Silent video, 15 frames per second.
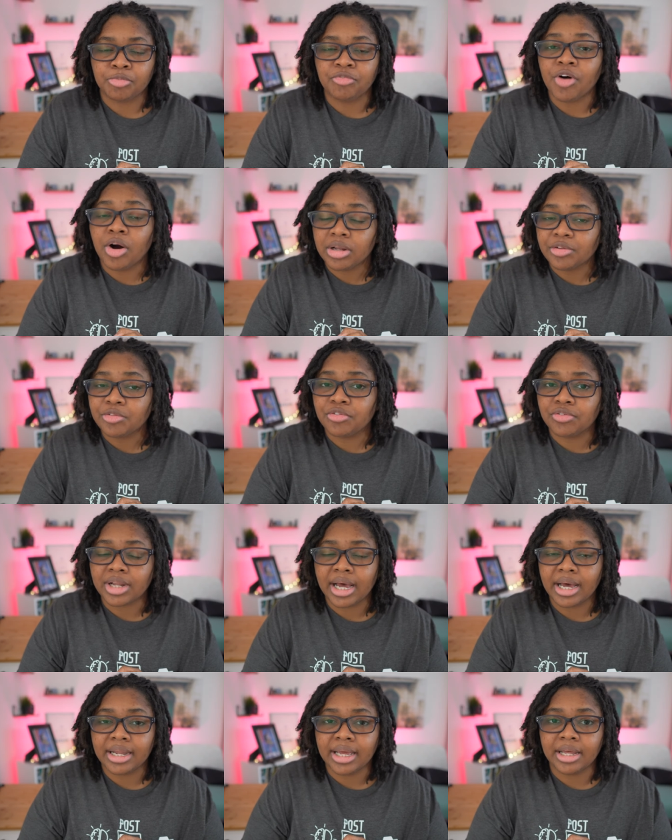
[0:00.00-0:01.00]
falling
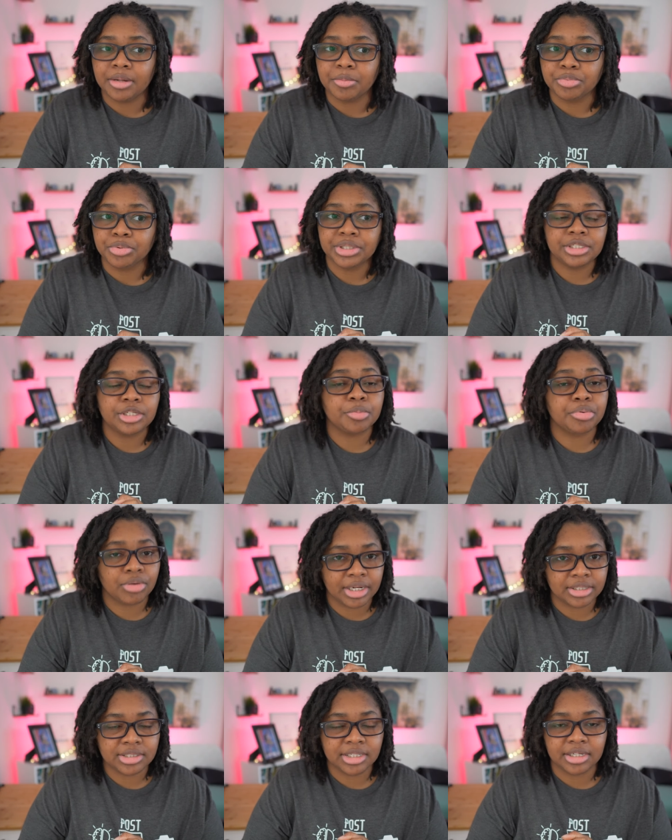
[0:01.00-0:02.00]
flat and pretty
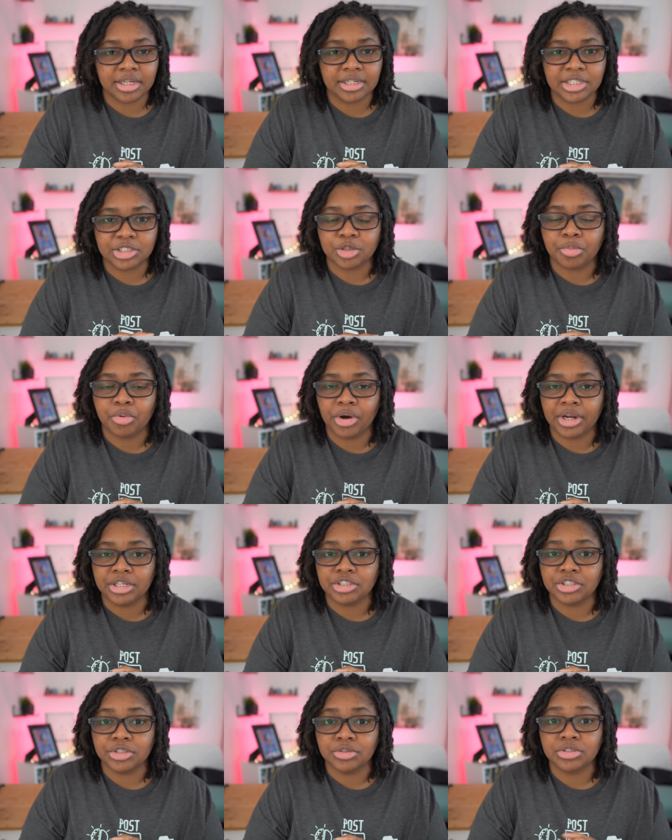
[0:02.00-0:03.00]
depressing and disappointing
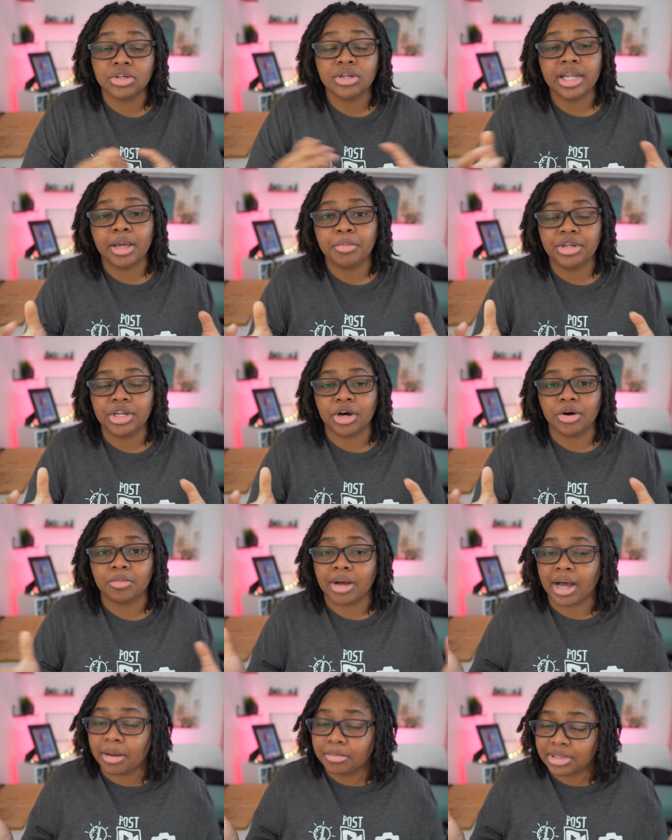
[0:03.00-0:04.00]
to you. So let me know.
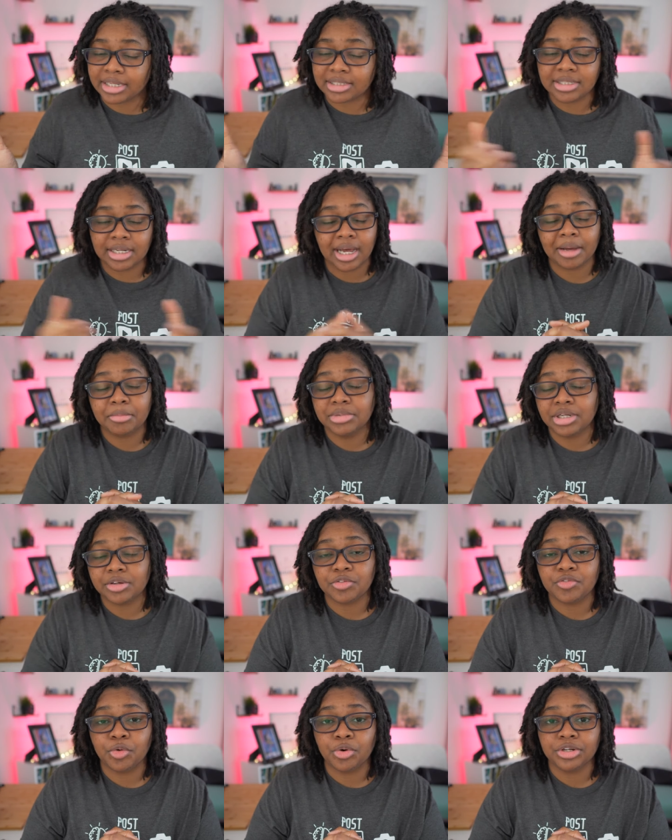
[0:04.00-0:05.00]
I'm like I said, I'm
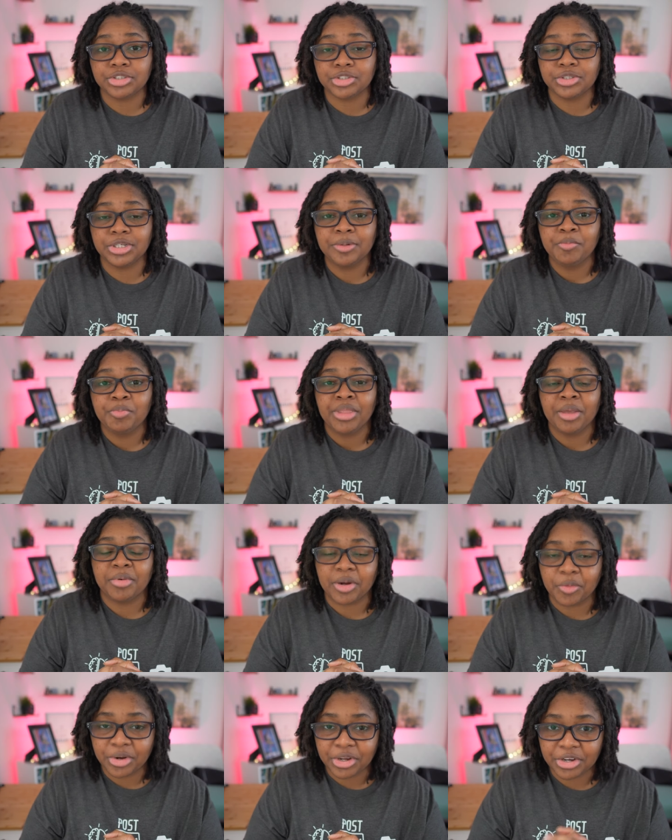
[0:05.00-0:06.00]
looking forward to it,
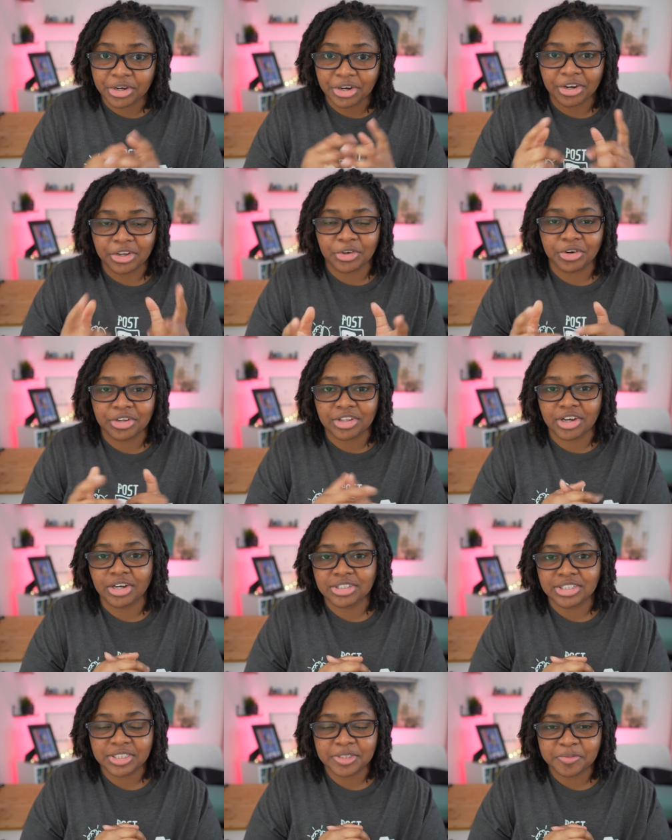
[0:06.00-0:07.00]
but I want to hear your thoughts.